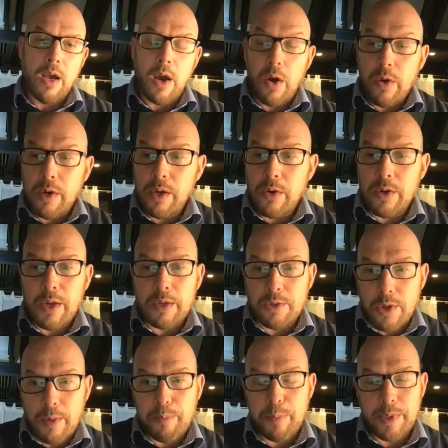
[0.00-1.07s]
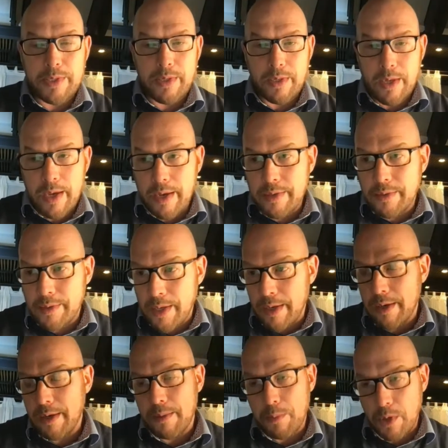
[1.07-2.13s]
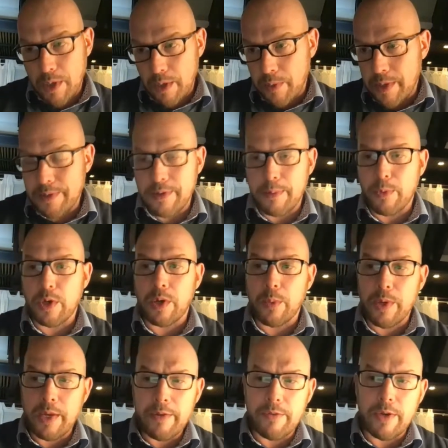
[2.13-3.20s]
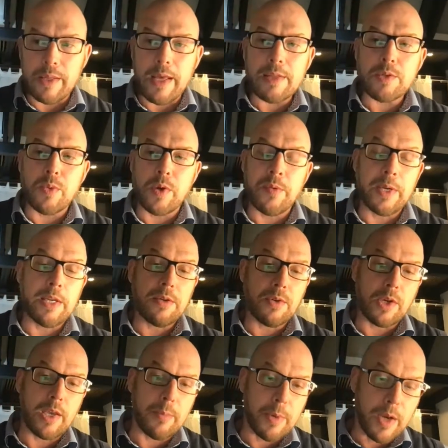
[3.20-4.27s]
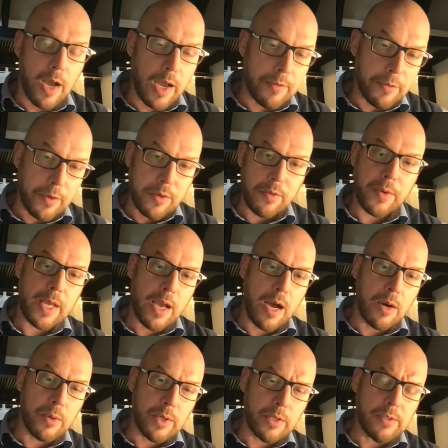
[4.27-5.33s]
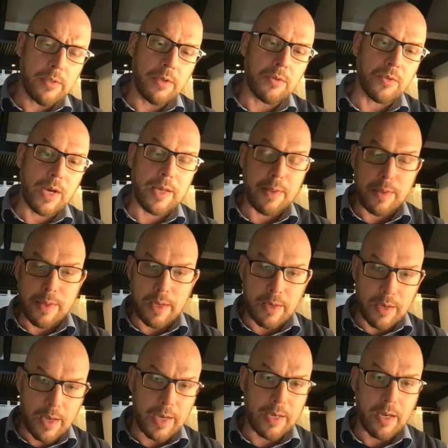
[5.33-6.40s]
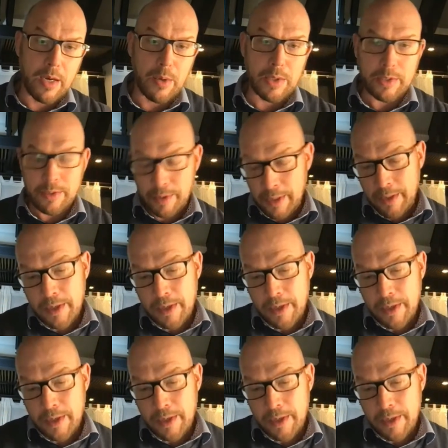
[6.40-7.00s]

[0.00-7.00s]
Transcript: Only on our top busy days, Saturday morning, Wednesday morning, whenever, that's when we need to keep an eye for 3 hours rather than 9 hours.